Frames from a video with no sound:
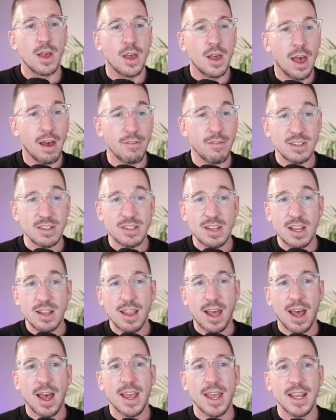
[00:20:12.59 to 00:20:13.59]
Having said
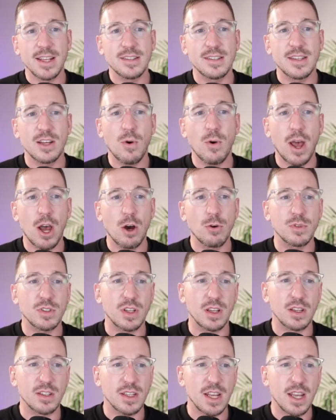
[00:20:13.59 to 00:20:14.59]
that, it still helps
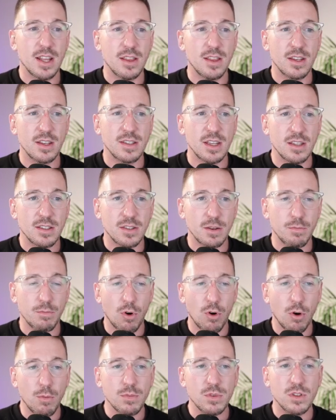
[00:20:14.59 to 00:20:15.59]
us in the system
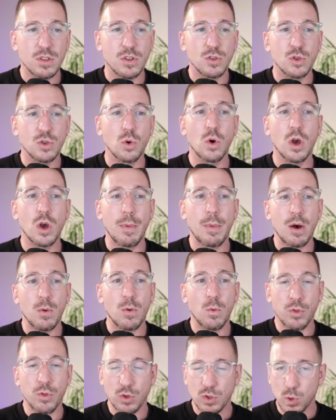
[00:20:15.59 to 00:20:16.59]
prompts talk about
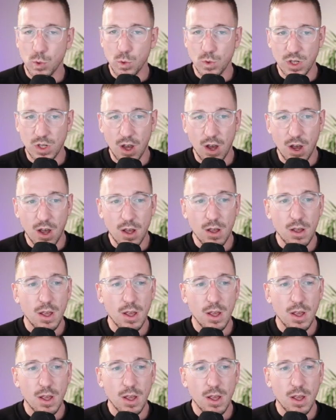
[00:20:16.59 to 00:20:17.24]
what the tools are,